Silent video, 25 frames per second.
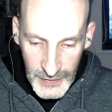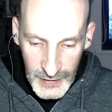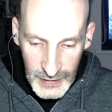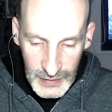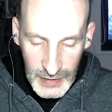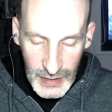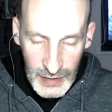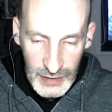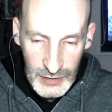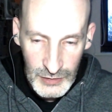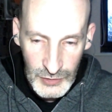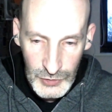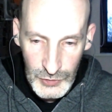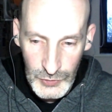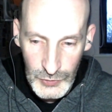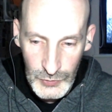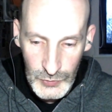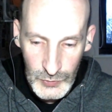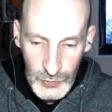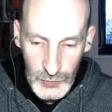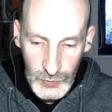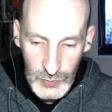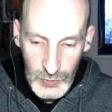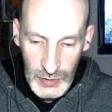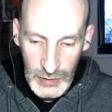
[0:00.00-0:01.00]
that
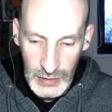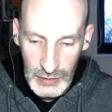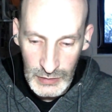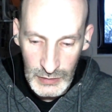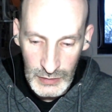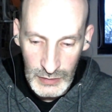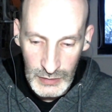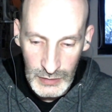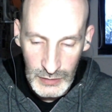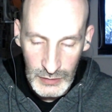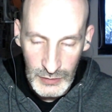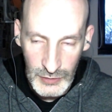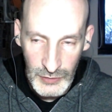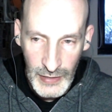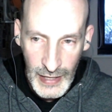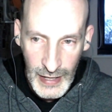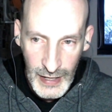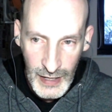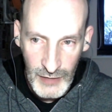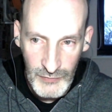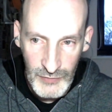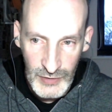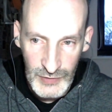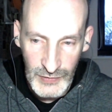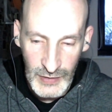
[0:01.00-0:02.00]
you
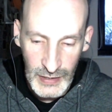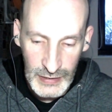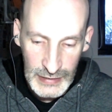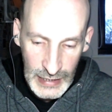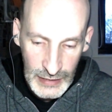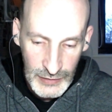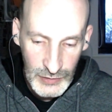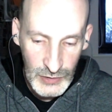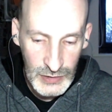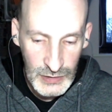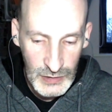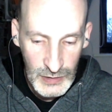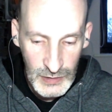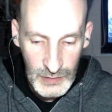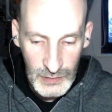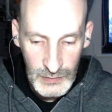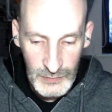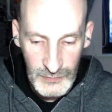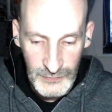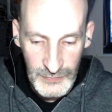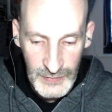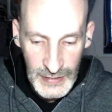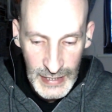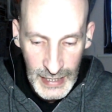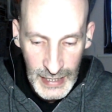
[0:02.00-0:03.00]
have is another
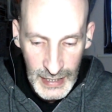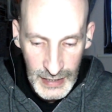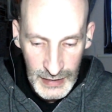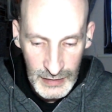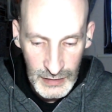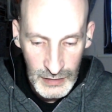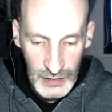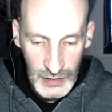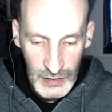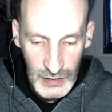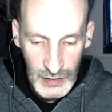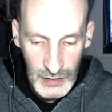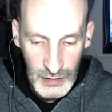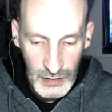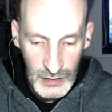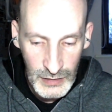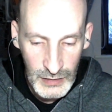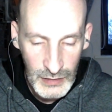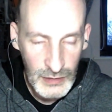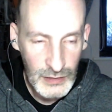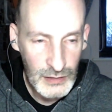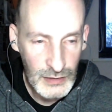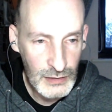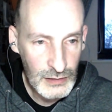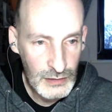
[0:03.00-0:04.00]
flag in
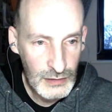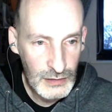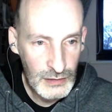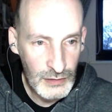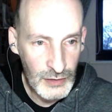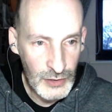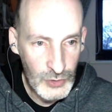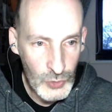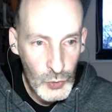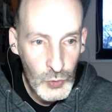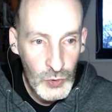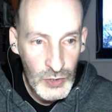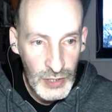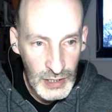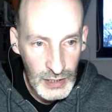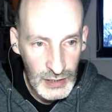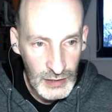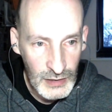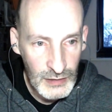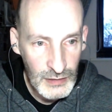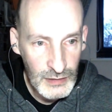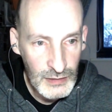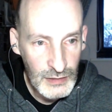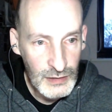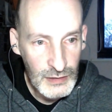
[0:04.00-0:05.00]
the
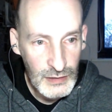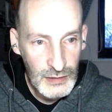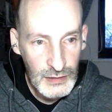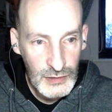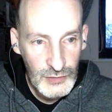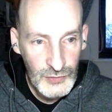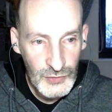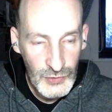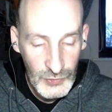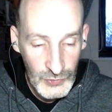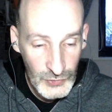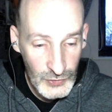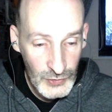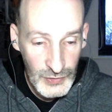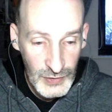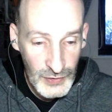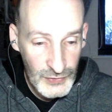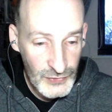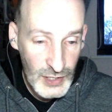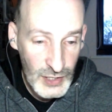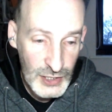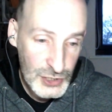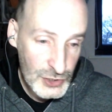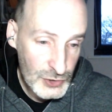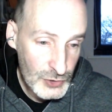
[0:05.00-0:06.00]
cookie. So the
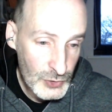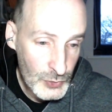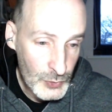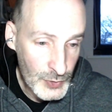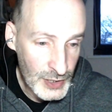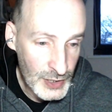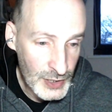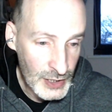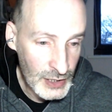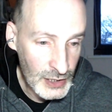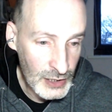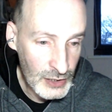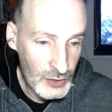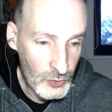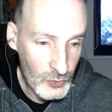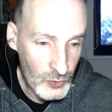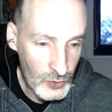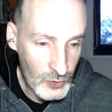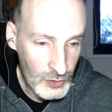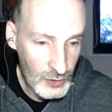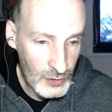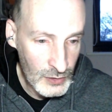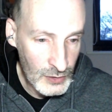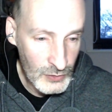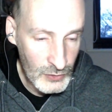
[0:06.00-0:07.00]
session cookie,
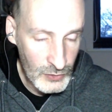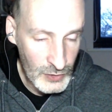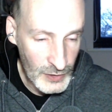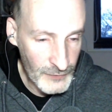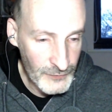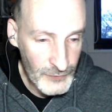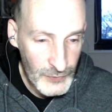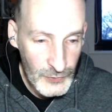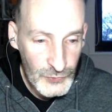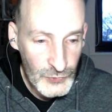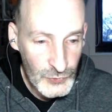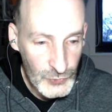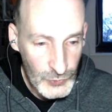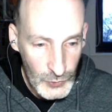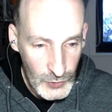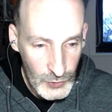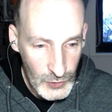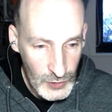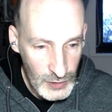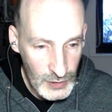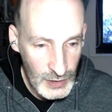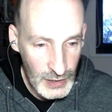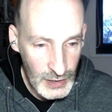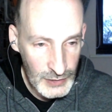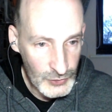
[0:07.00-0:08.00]
or if you
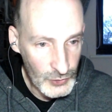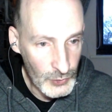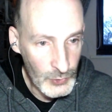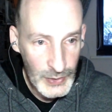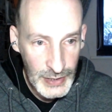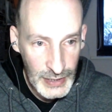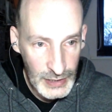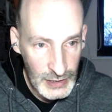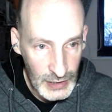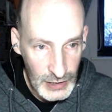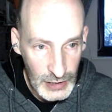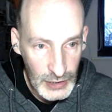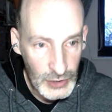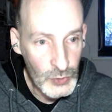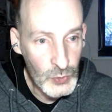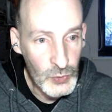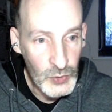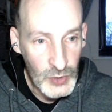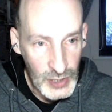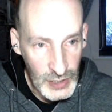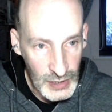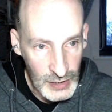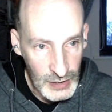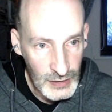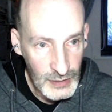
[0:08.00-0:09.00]
store a token in a
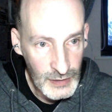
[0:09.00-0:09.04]
cookie,